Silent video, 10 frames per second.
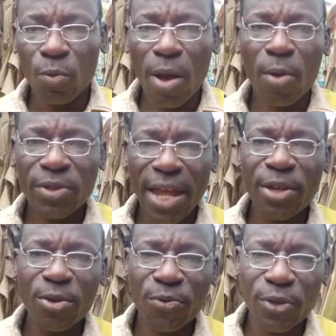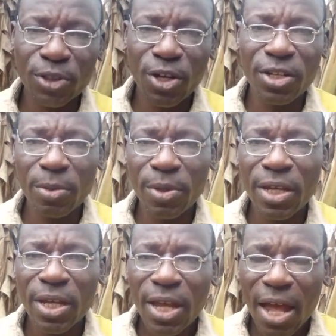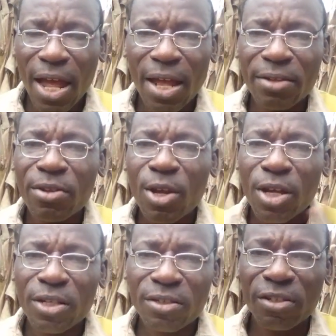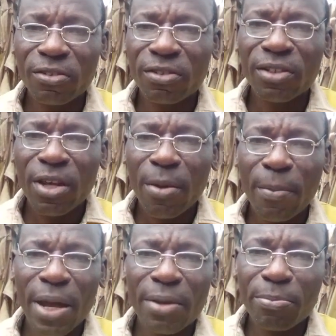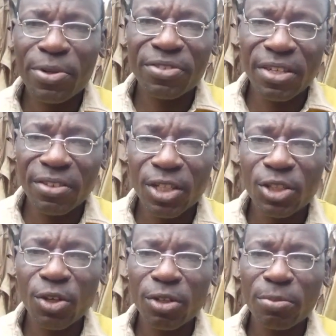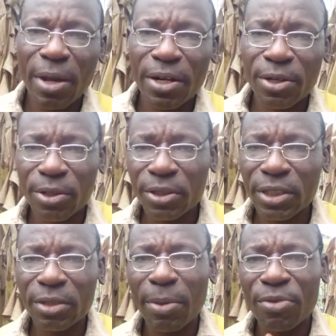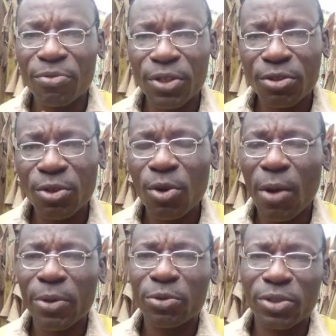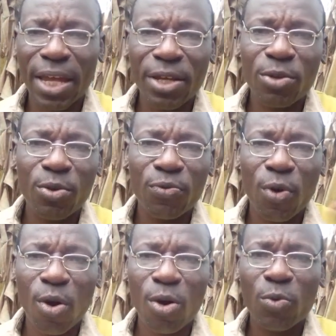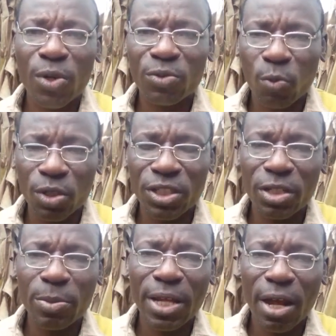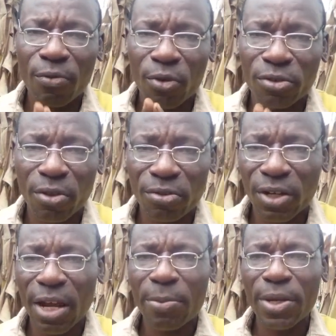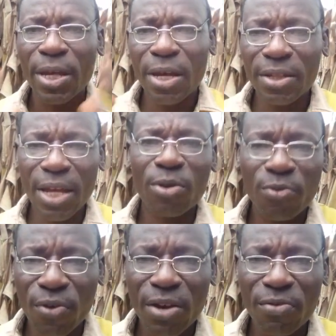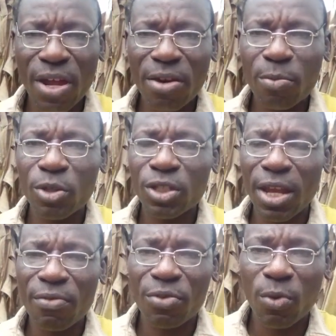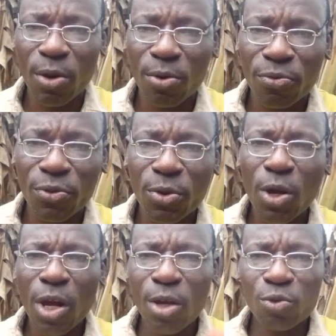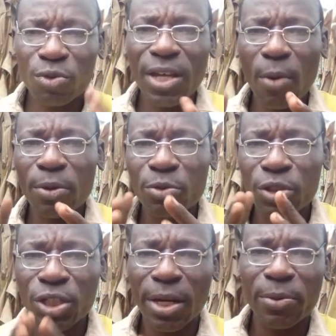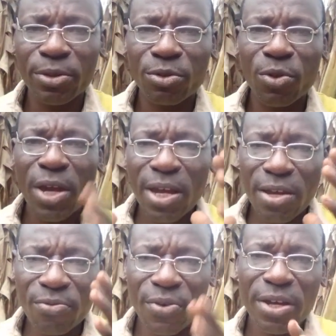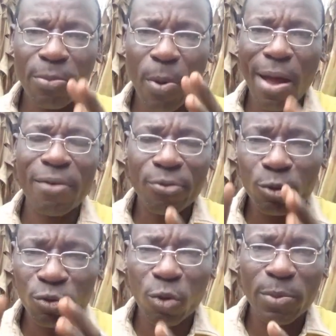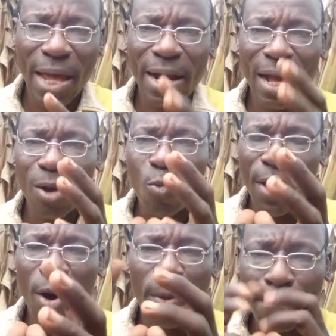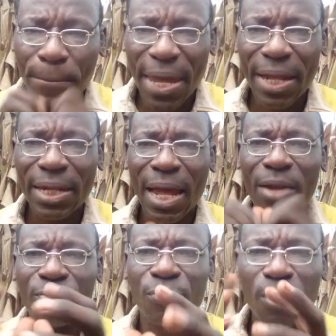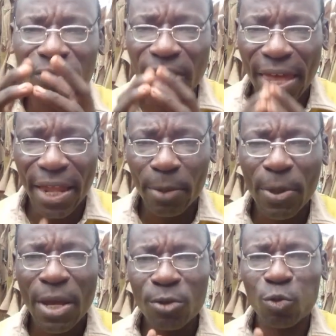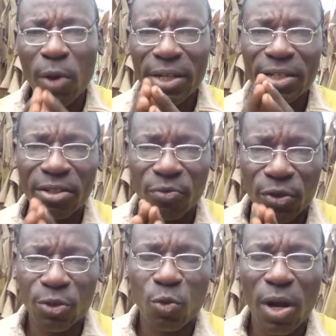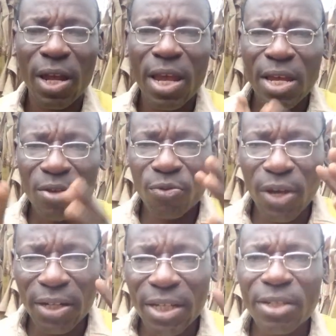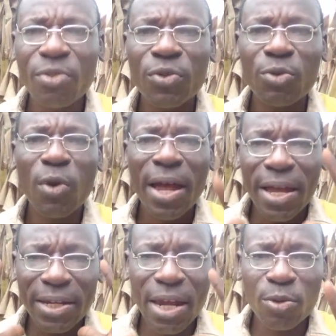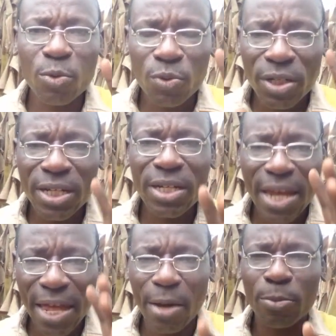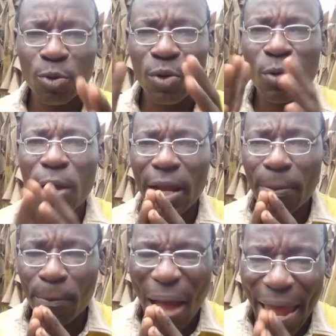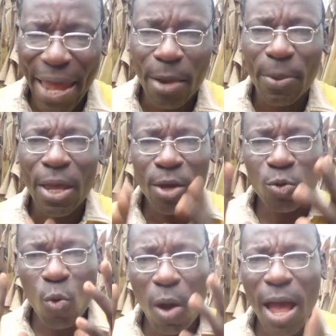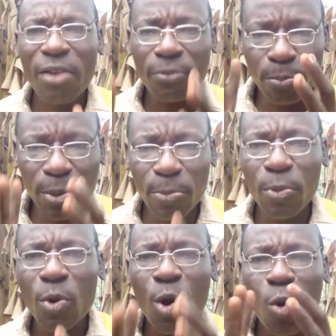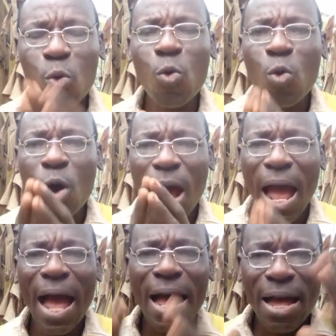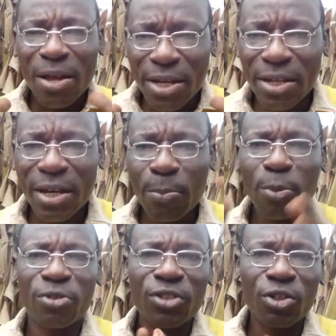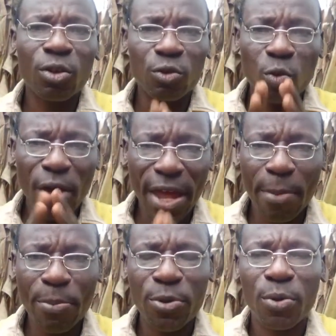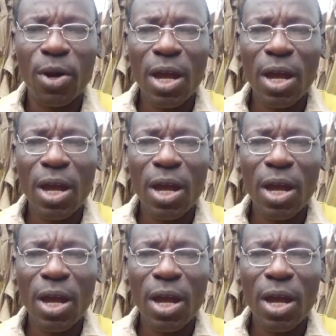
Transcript: Wow, thank you for joining me. And in this, my presentation, my recording, my video, I want to thank you for always watching me and for subscribing. Thank you very, very much, every one of you. Today, I want to share with you a very powerful soap that can compel and force help to an individual. If you're an individual that you need help, you require help, you have people who are in a position to help you,